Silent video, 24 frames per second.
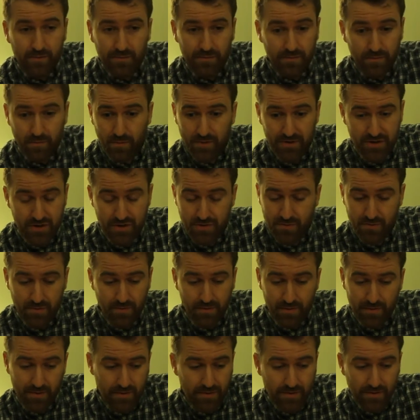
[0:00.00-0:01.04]
which
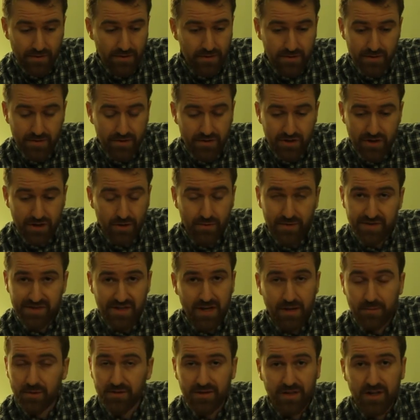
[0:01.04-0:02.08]
she was
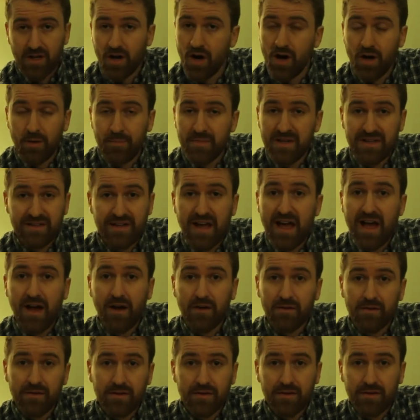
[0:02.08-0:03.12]
able to calm me
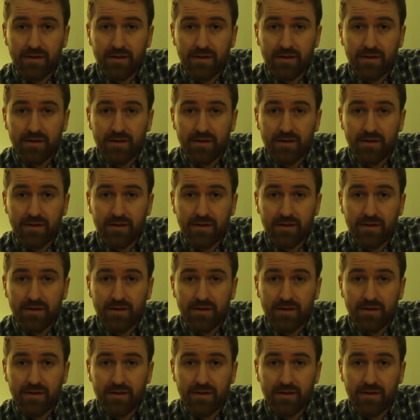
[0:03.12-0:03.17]
down